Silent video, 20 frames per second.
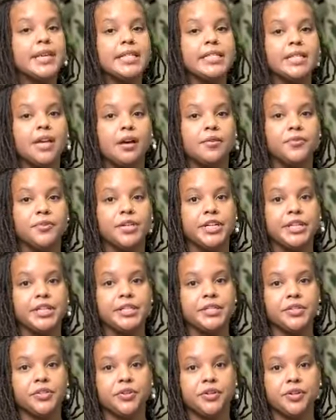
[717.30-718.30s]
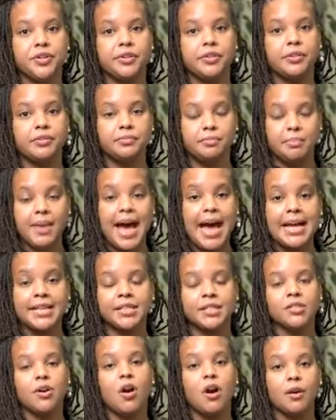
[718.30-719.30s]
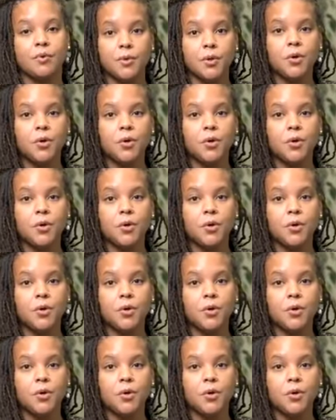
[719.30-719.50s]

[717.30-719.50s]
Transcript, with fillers: Face coverings or masks are